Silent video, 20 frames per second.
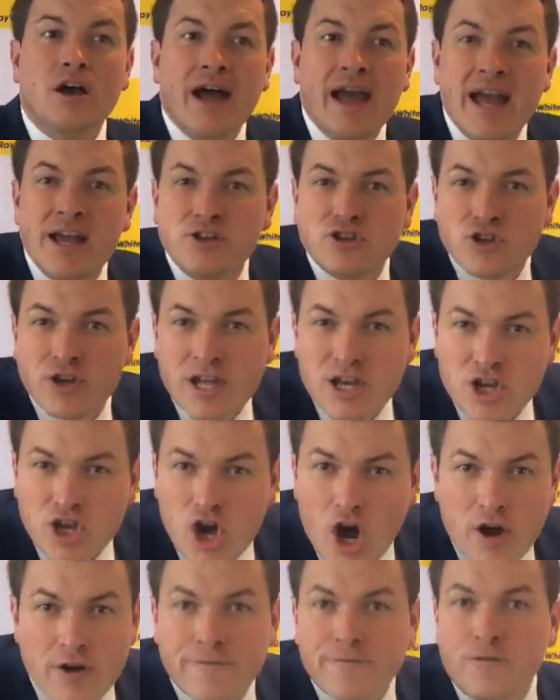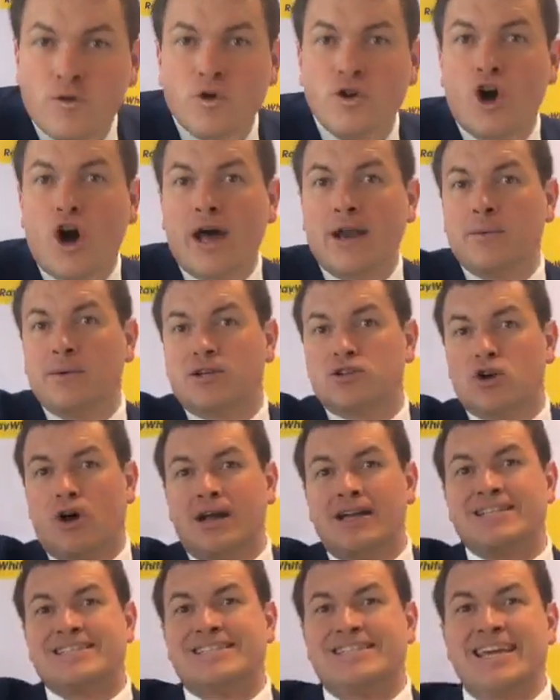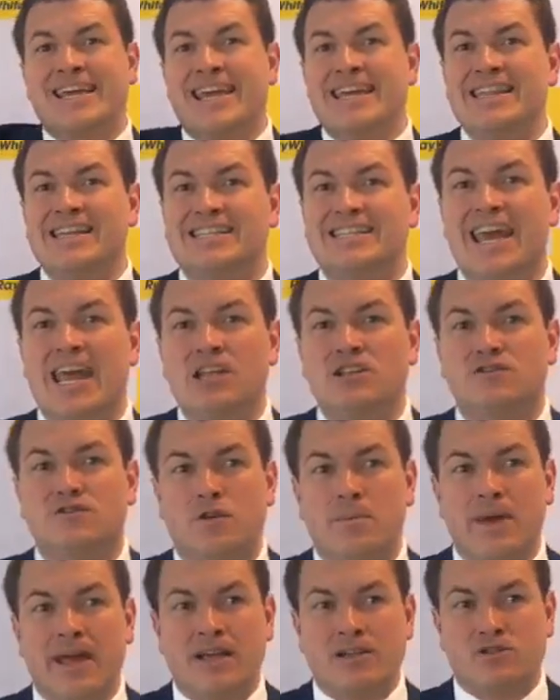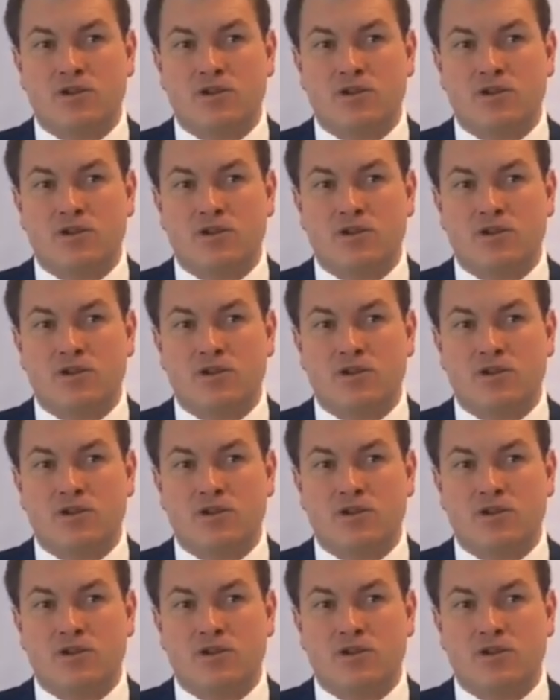Andrew, can you go to 490? We're trying to stick in the tens from here.